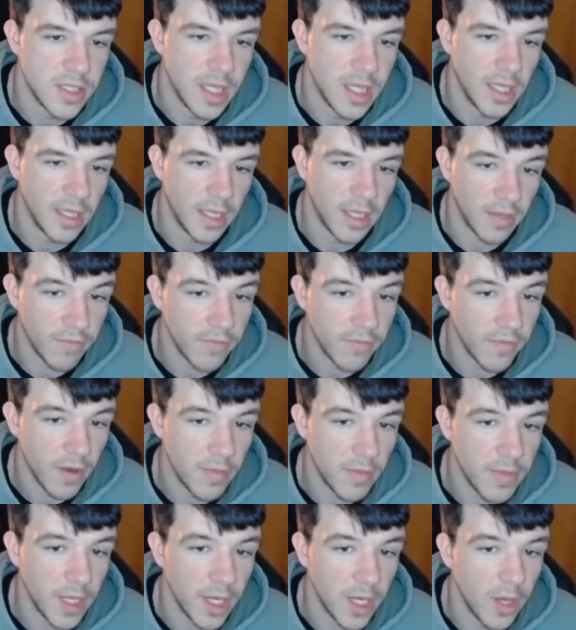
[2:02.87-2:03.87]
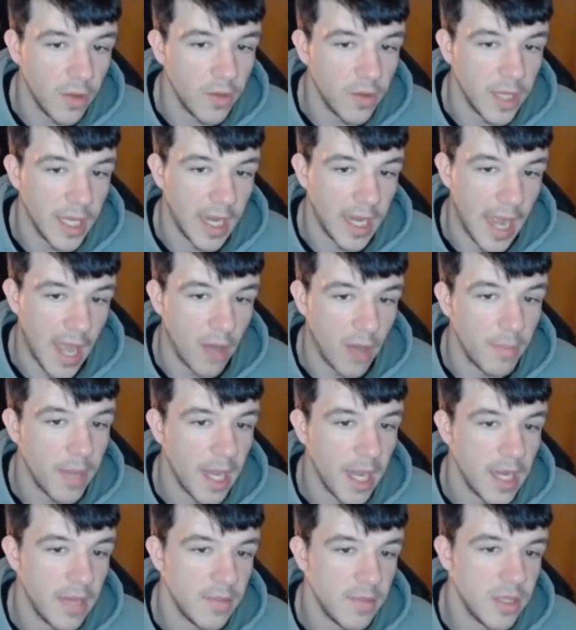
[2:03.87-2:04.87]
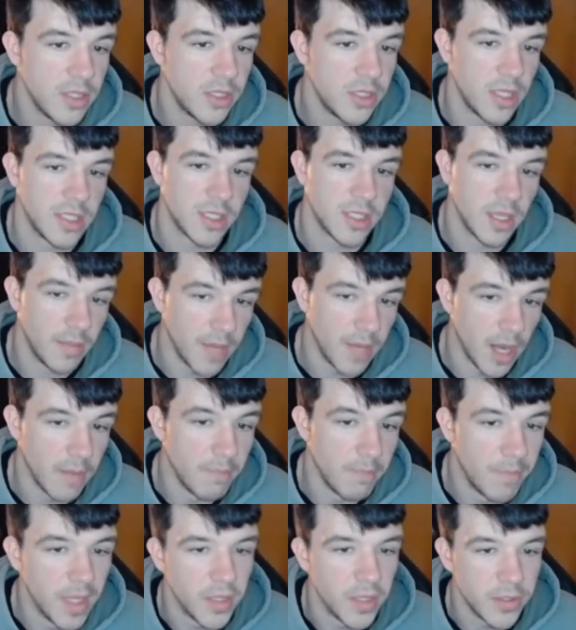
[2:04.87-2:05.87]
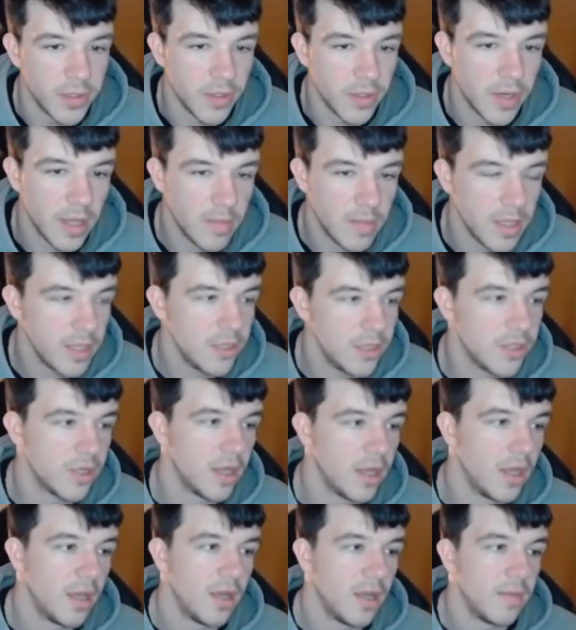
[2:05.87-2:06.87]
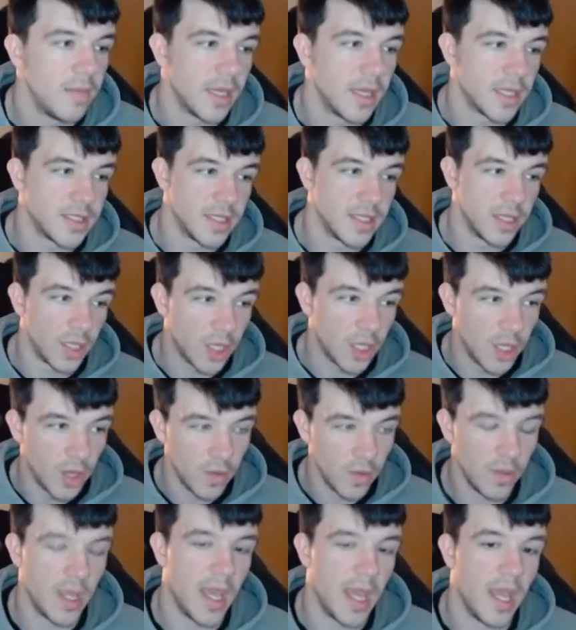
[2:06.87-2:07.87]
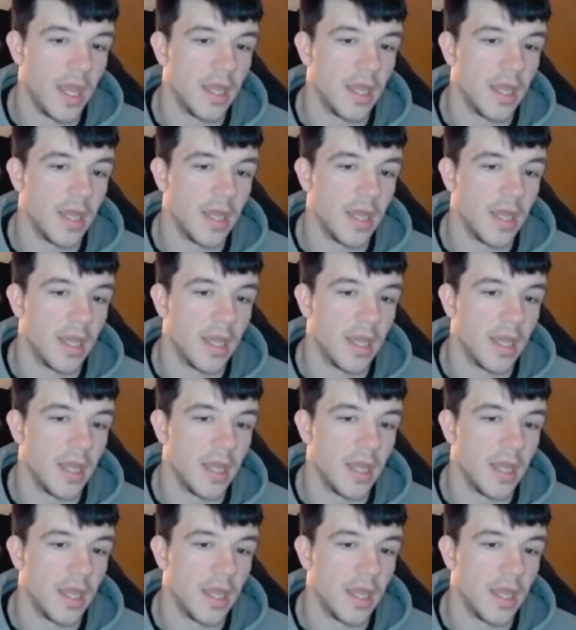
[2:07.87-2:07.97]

like from the Golang Alpine image, that's gonna be our builder image because in Golang,